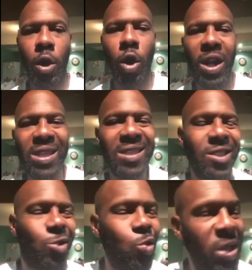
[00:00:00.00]
All I need to
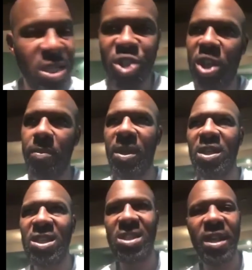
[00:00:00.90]
do this shit
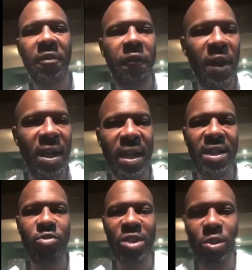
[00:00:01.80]
because this thing failing. And
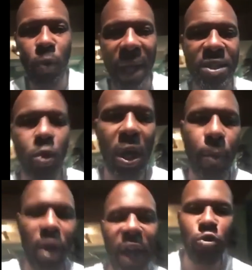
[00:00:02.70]
the reason why Soca
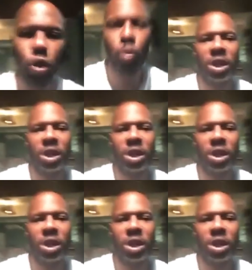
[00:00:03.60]
Monarch doing